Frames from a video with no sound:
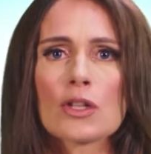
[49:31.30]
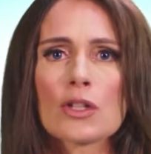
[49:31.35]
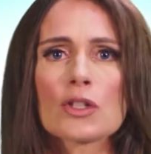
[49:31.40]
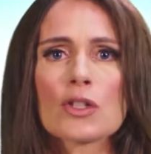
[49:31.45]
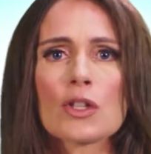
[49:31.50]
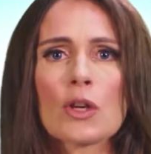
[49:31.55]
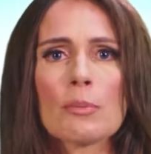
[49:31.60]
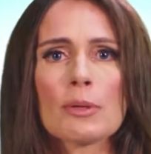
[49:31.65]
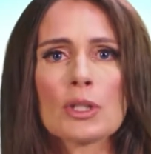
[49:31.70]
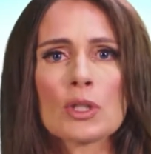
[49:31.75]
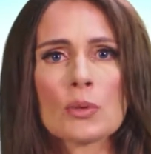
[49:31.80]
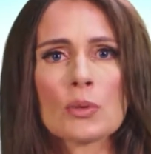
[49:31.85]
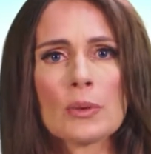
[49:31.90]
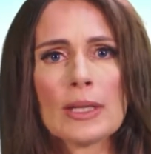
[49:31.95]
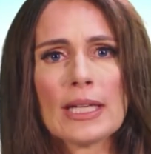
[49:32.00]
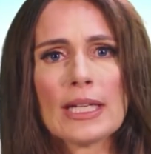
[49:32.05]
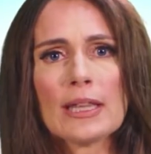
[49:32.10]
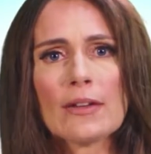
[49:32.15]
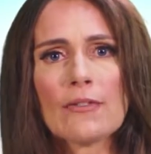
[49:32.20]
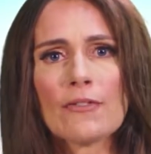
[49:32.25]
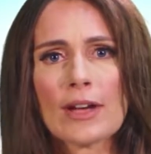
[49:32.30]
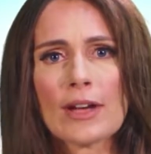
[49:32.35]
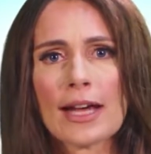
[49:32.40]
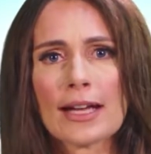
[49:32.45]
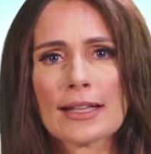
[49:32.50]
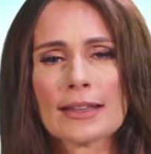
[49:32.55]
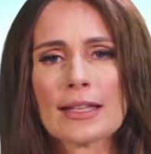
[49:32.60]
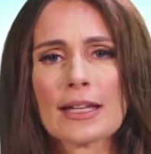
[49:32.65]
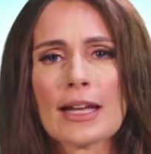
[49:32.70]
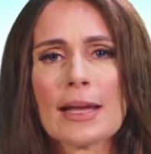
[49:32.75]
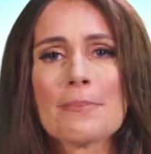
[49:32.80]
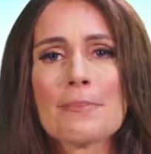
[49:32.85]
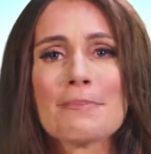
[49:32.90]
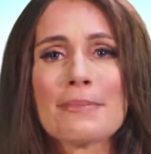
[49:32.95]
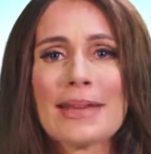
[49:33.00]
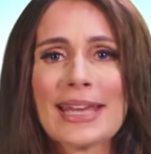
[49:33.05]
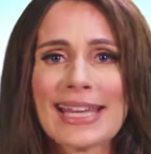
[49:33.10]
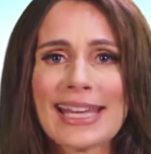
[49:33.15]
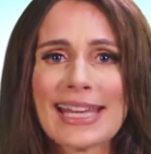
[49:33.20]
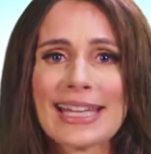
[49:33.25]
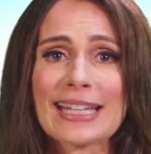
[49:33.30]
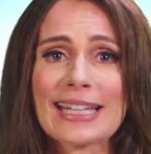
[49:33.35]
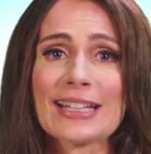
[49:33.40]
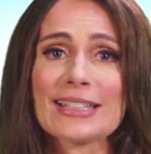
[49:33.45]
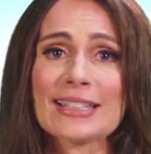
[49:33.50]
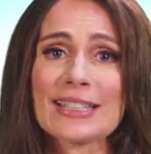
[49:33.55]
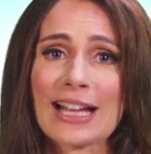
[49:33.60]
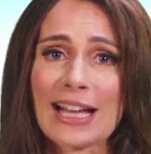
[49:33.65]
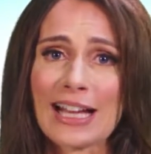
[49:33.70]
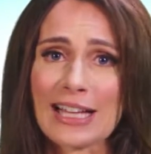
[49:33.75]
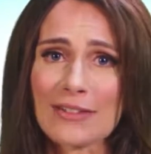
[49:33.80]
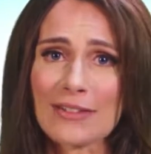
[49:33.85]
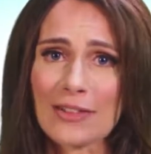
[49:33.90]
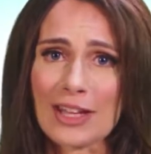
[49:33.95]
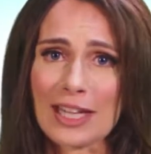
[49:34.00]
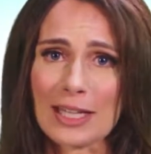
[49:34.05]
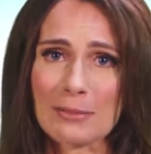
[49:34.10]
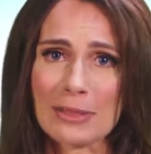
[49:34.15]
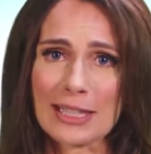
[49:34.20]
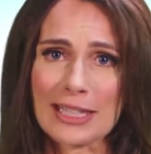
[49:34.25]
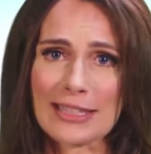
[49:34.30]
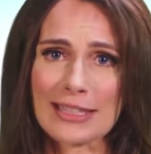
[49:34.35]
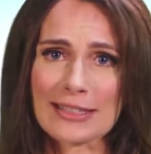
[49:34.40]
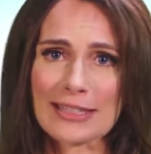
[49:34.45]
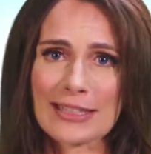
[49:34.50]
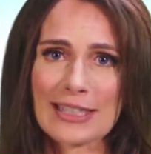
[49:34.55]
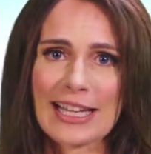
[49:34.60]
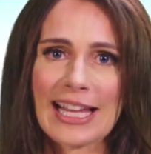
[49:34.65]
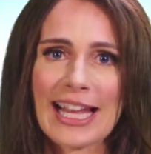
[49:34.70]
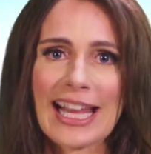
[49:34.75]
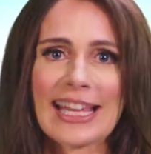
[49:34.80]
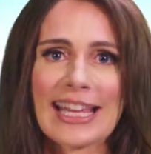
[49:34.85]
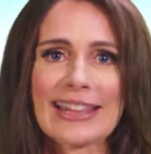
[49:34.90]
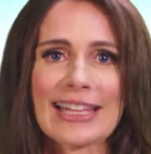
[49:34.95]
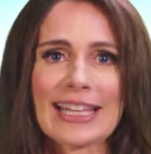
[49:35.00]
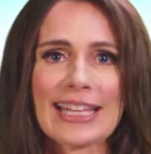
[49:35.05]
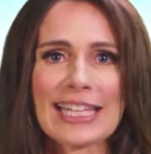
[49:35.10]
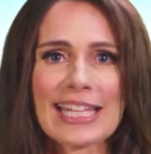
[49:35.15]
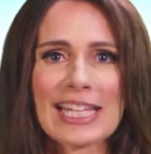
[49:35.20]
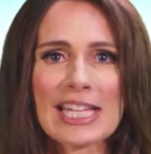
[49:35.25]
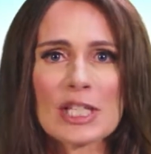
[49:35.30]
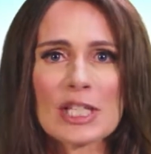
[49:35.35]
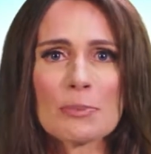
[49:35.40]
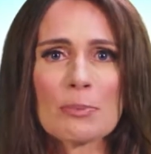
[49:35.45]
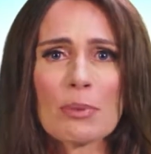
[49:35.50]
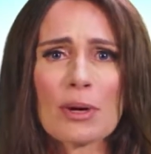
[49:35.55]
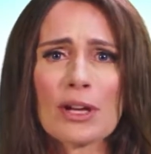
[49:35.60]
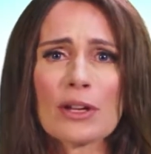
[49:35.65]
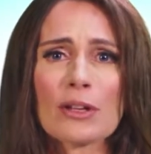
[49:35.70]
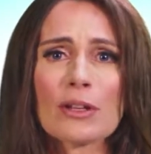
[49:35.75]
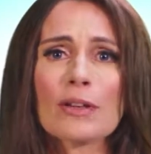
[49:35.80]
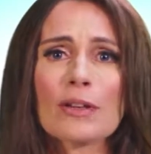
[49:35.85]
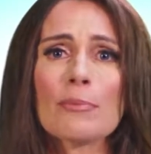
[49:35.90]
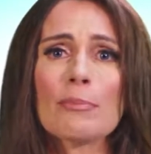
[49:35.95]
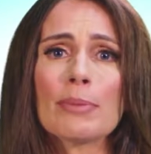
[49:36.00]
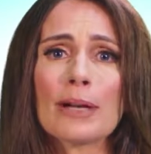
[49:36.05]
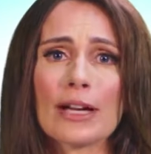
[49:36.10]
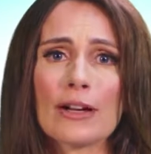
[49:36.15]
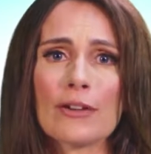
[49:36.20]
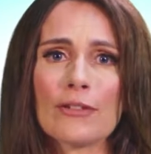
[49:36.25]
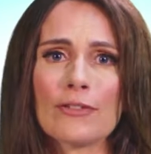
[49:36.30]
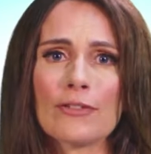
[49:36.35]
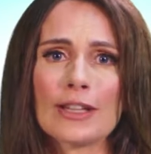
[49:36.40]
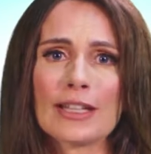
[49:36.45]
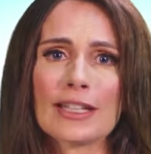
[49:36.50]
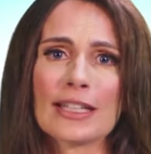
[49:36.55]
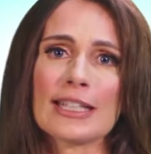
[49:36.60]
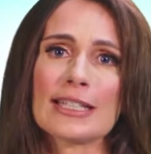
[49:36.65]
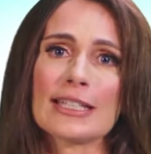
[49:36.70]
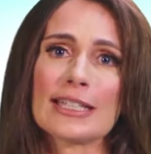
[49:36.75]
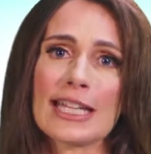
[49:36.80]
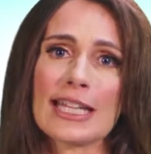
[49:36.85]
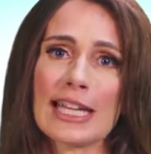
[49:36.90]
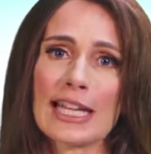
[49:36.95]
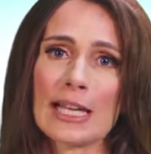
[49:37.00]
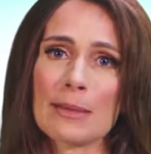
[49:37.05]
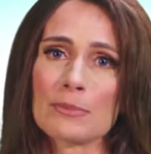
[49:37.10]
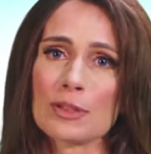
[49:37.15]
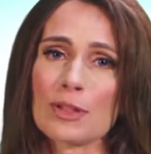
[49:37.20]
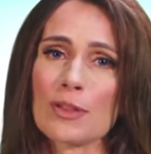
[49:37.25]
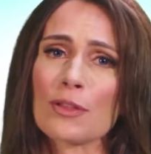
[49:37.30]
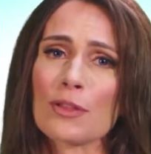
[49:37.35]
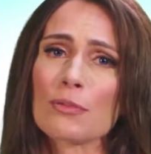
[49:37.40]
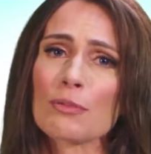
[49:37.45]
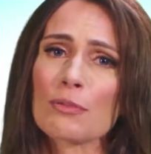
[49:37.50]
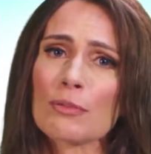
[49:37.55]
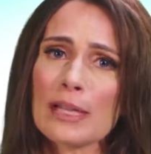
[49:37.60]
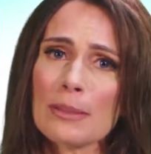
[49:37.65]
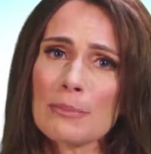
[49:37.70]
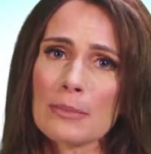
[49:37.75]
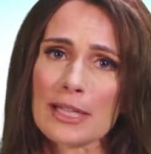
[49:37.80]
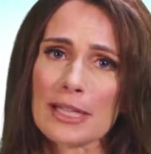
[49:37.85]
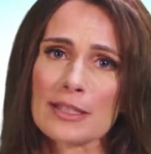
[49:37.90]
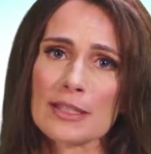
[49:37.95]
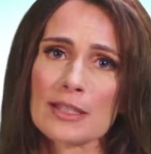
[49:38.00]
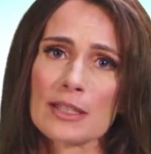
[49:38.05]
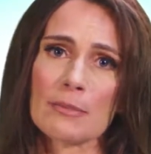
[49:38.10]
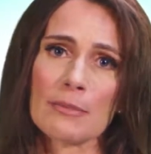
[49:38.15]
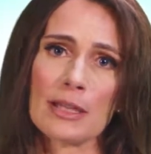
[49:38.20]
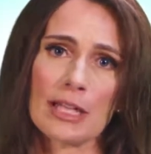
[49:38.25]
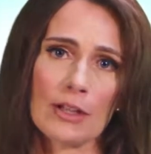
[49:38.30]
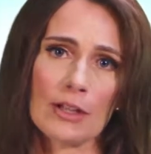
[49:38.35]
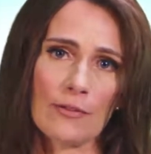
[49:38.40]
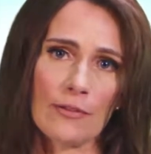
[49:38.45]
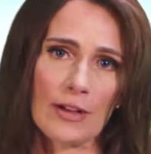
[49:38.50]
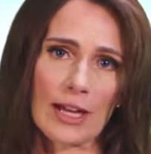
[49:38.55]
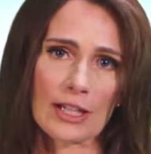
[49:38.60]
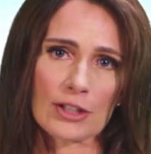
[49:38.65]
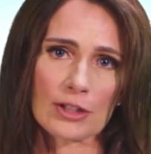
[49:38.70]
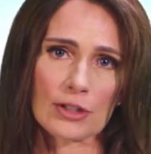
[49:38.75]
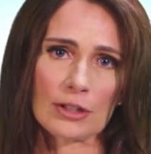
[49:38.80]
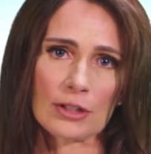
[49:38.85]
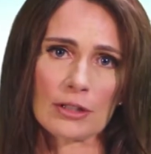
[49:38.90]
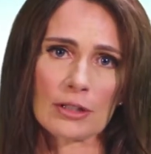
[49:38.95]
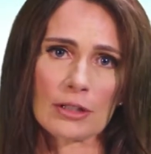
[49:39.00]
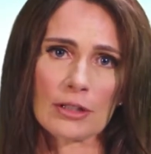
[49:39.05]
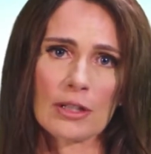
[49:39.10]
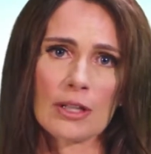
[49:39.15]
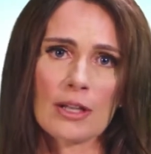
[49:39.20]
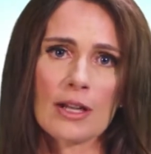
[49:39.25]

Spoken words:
So between the fact that I'm making a ton of enemies and that each bottle of Biofit can take up to 3 months to manufacture,